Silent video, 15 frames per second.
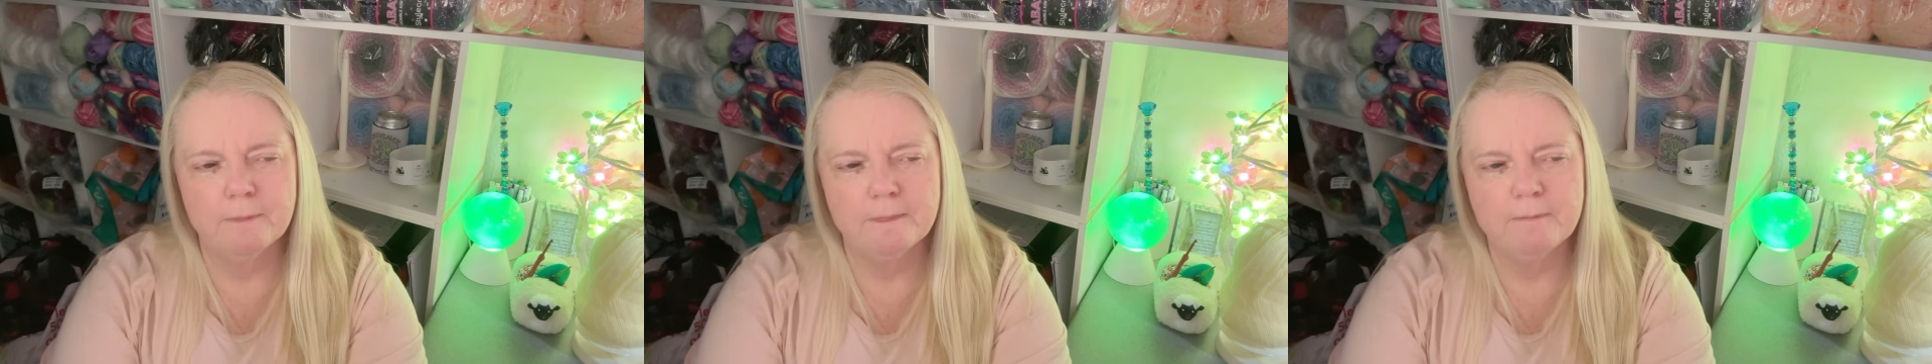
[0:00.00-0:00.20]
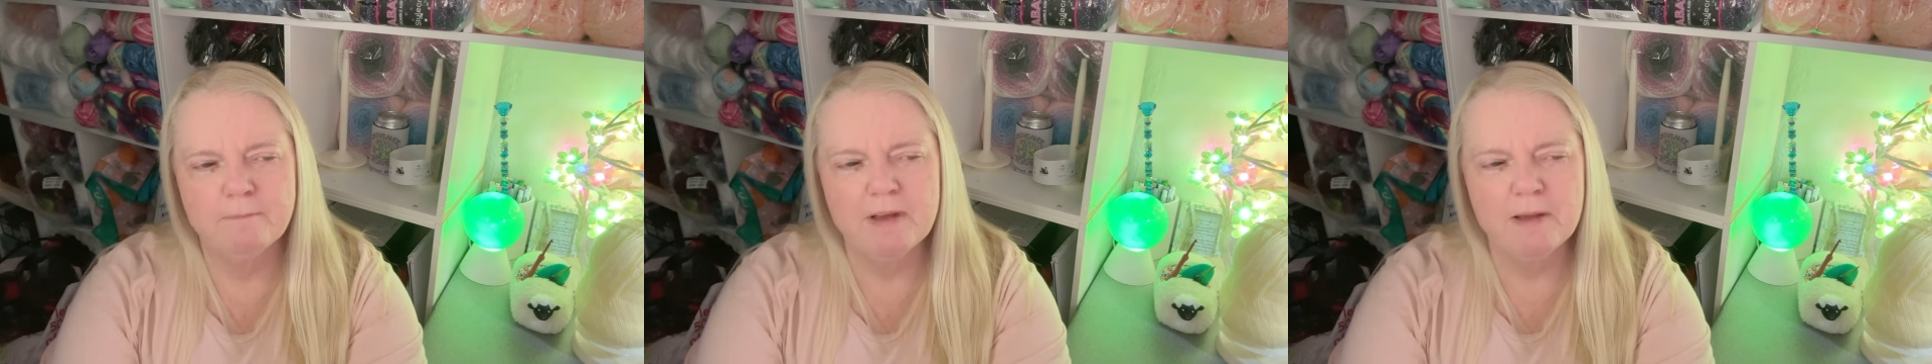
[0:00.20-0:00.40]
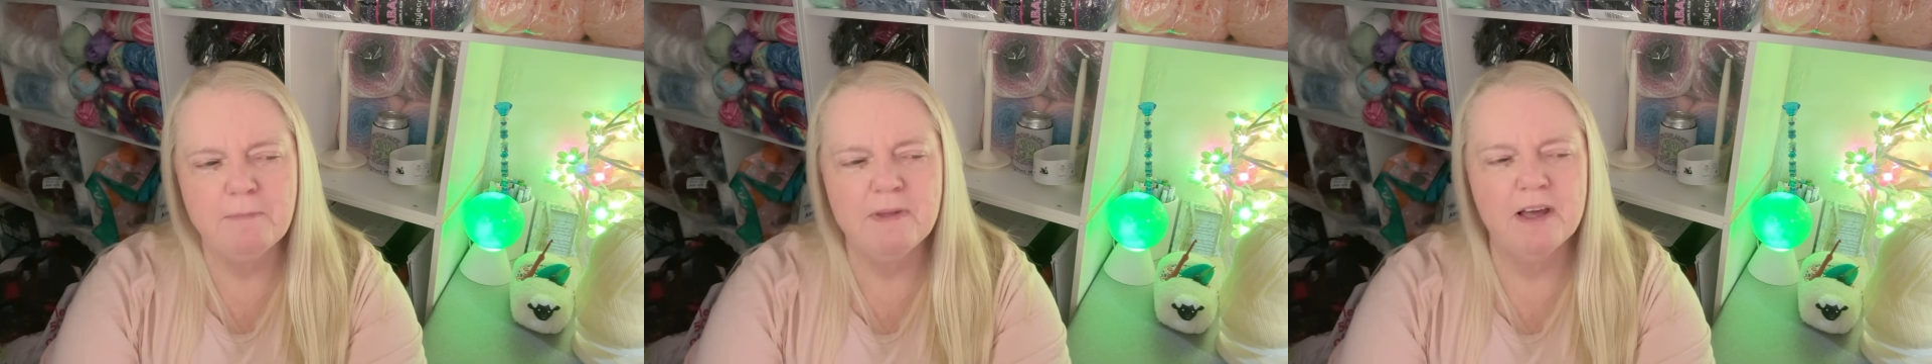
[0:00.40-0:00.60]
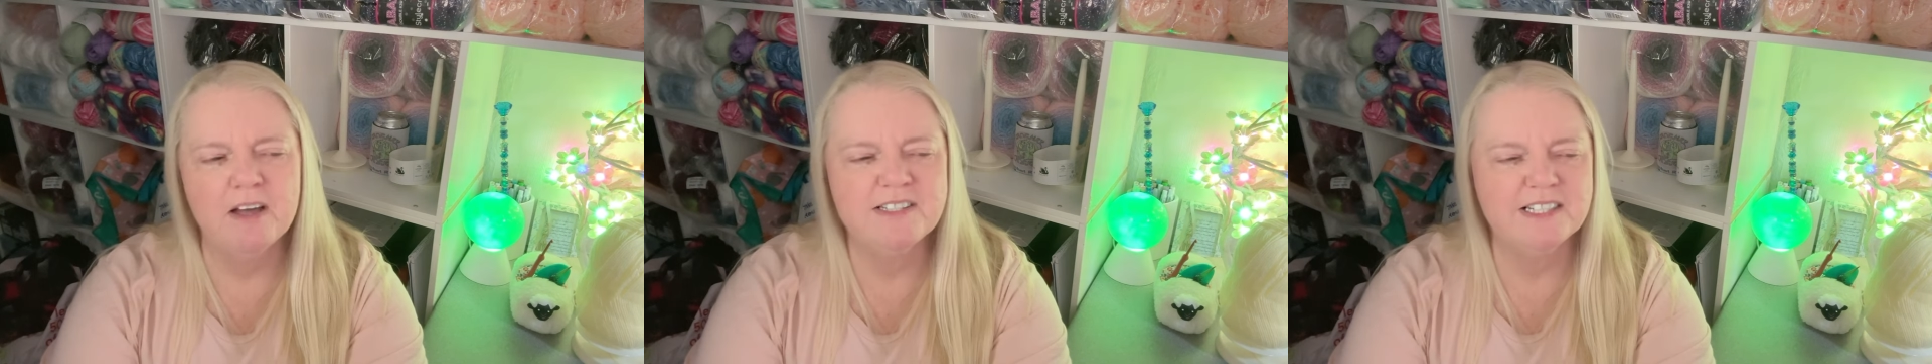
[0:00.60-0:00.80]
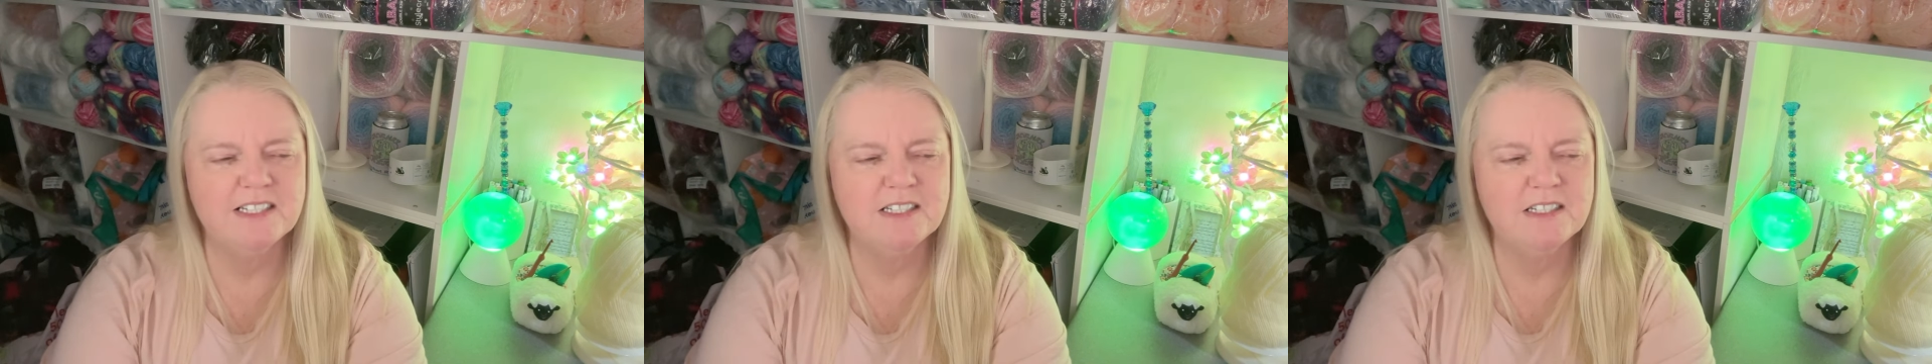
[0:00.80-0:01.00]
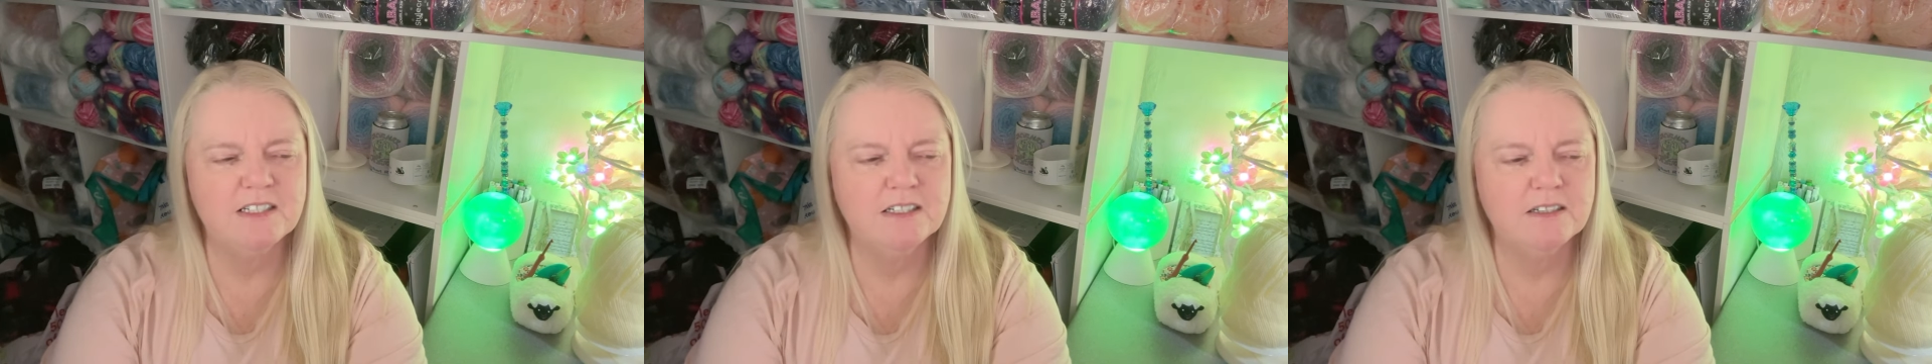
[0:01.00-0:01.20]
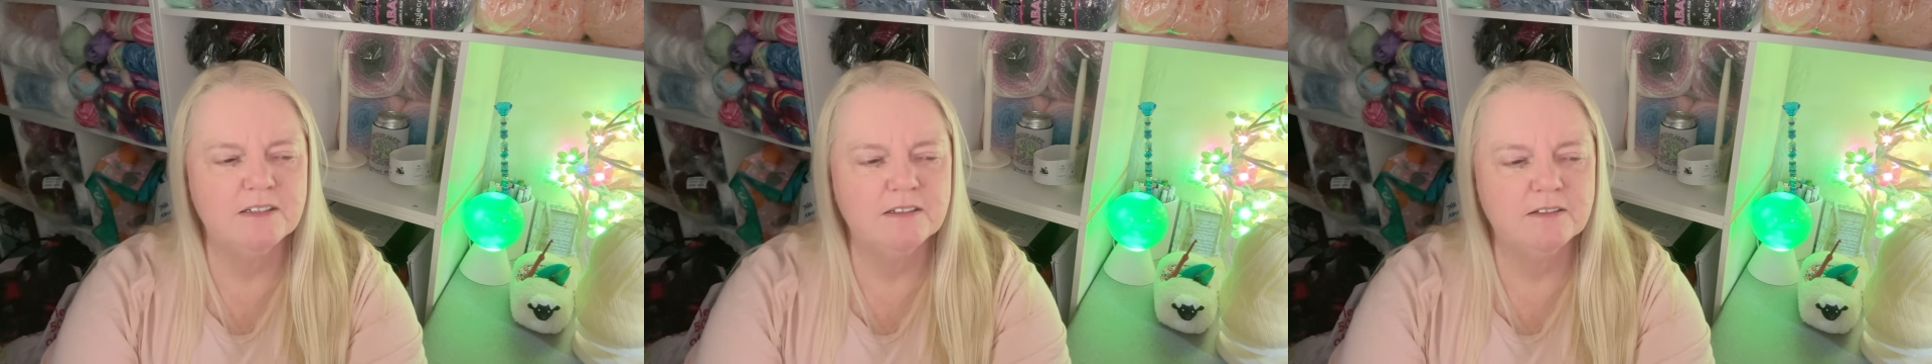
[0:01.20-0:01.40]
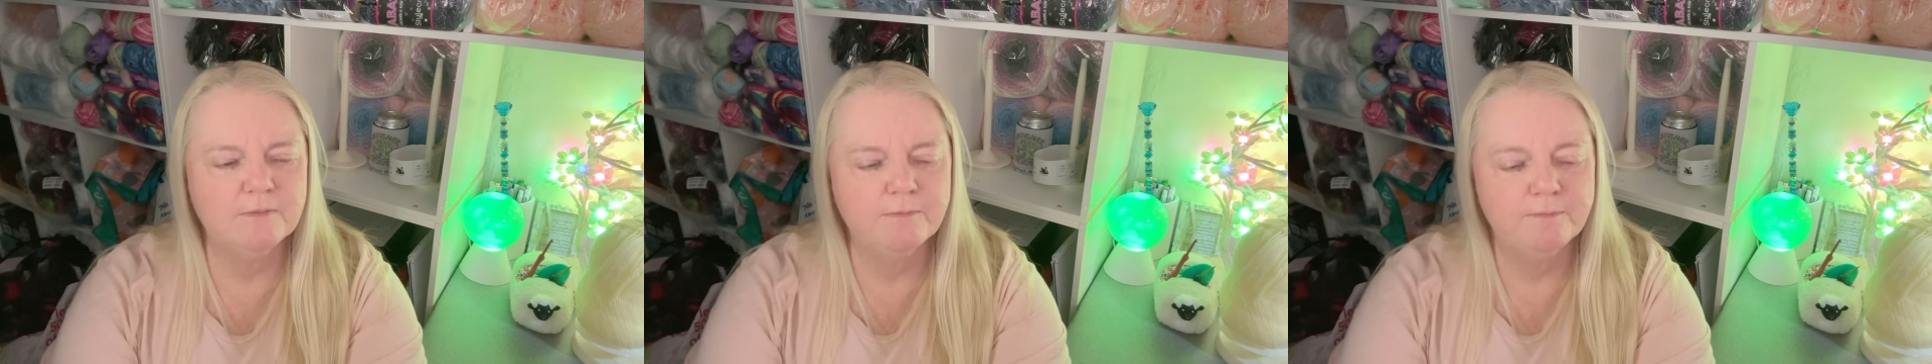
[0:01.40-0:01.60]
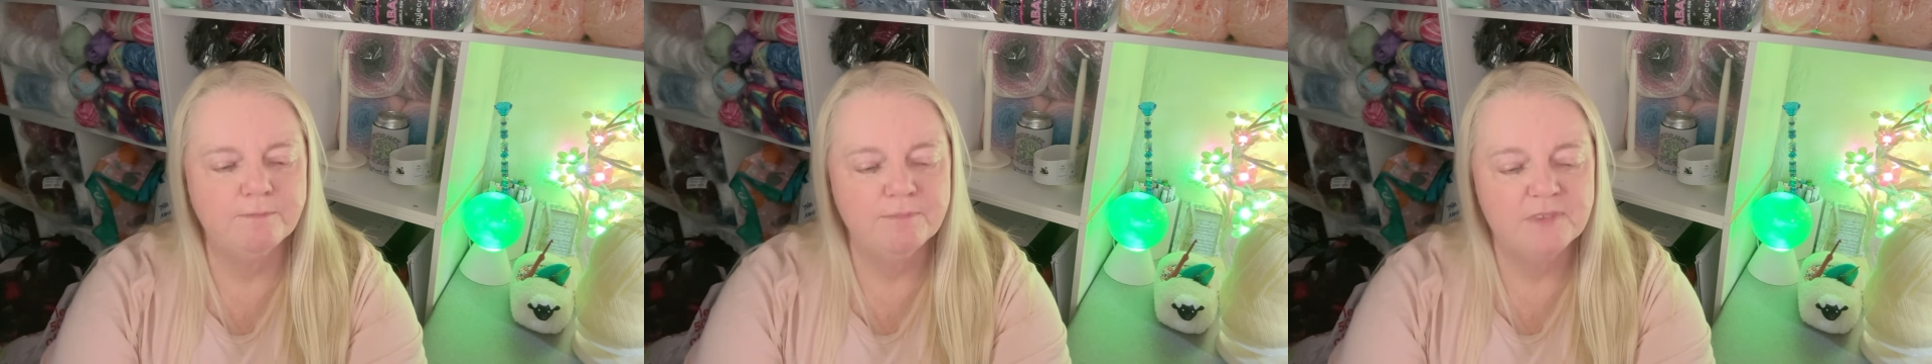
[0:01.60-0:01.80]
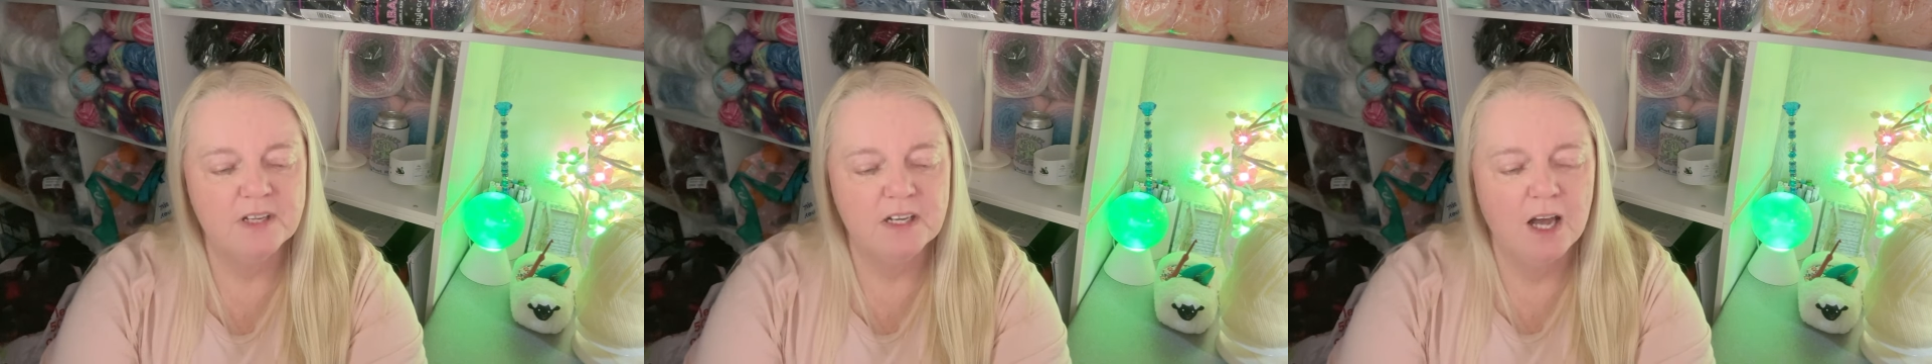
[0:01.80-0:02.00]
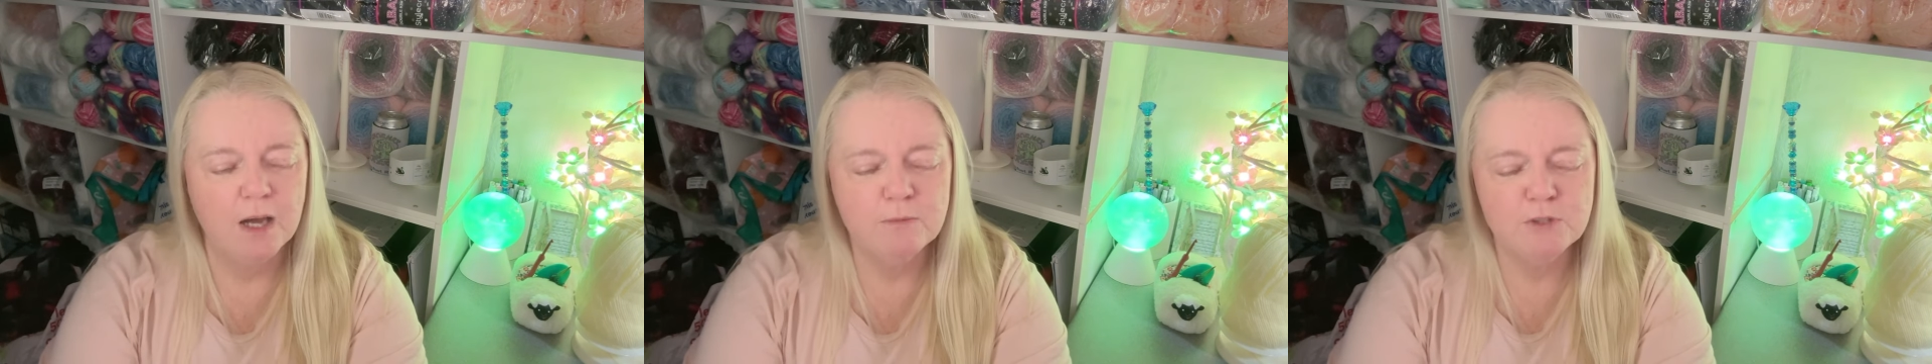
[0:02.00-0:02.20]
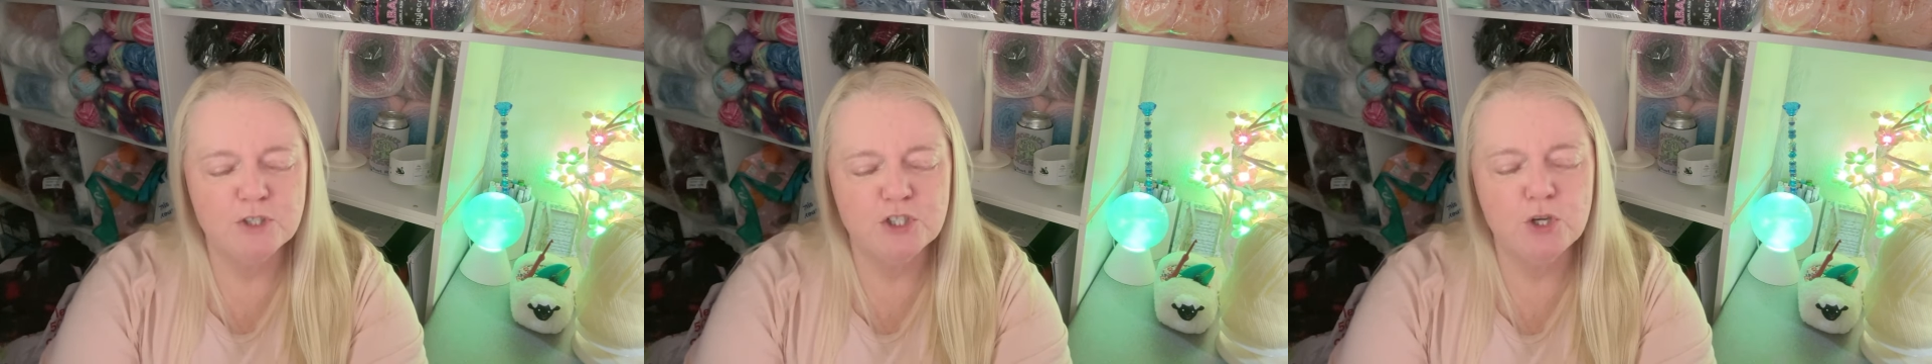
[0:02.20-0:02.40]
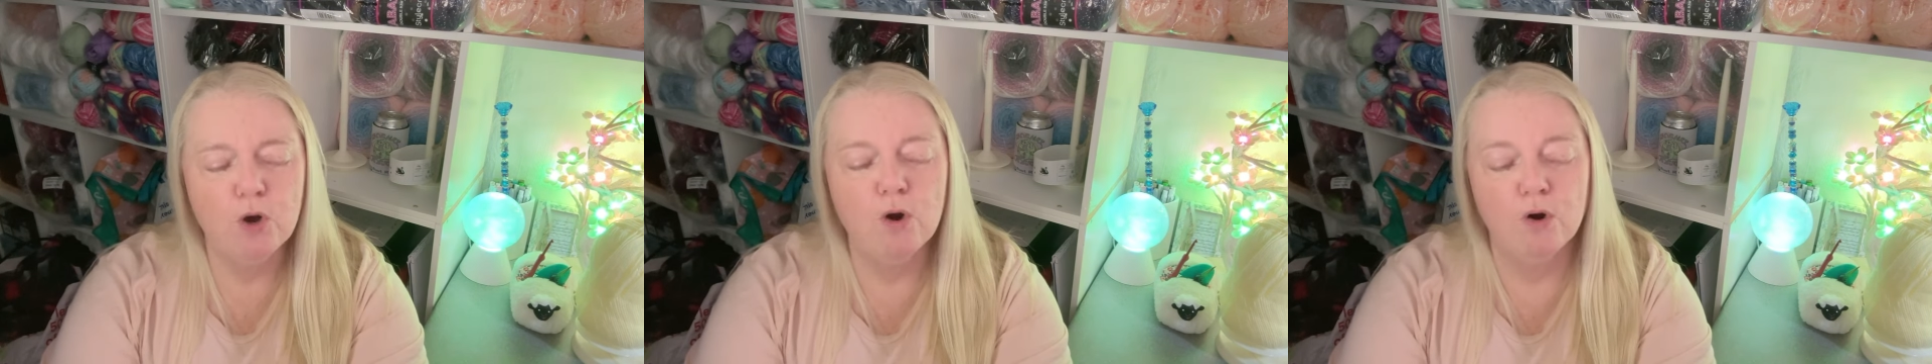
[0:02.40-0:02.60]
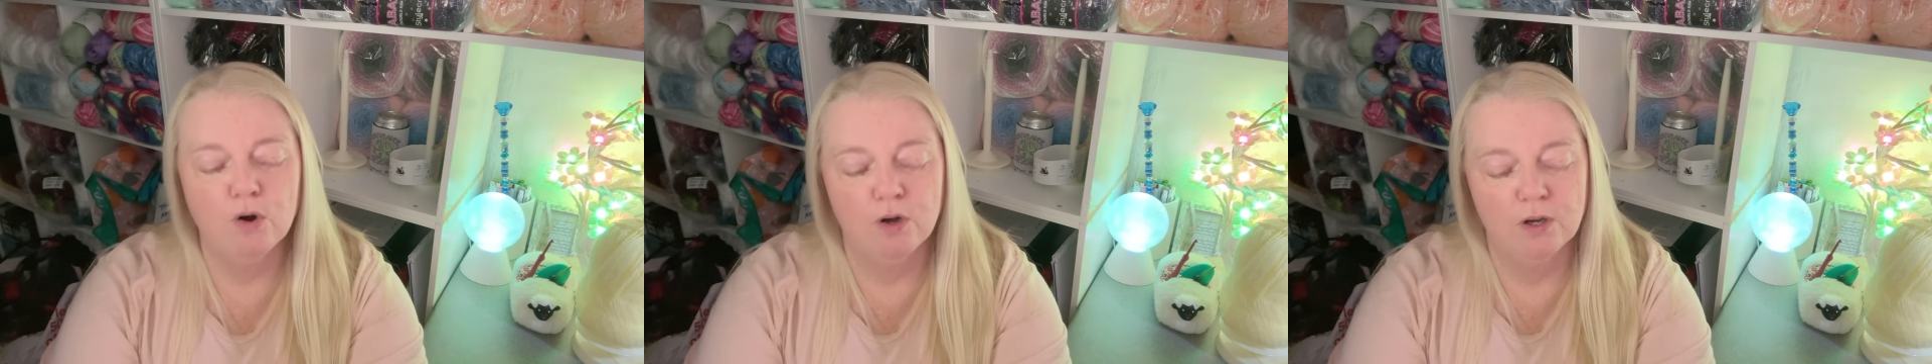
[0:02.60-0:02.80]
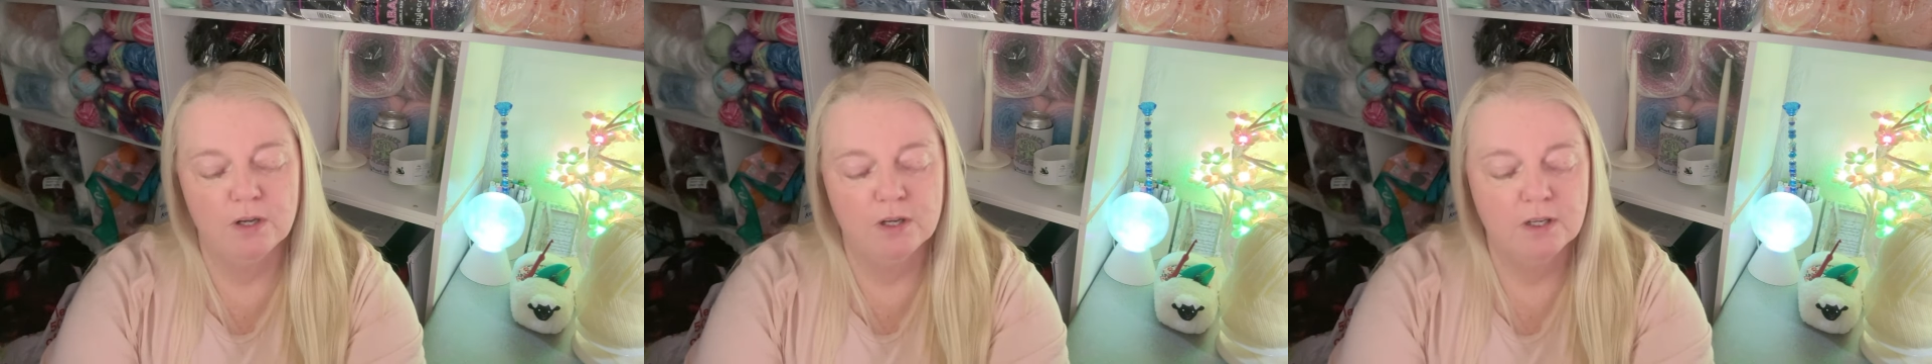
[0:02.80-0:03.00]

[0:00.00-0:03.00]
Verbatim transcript: maybe I didn't I'm sure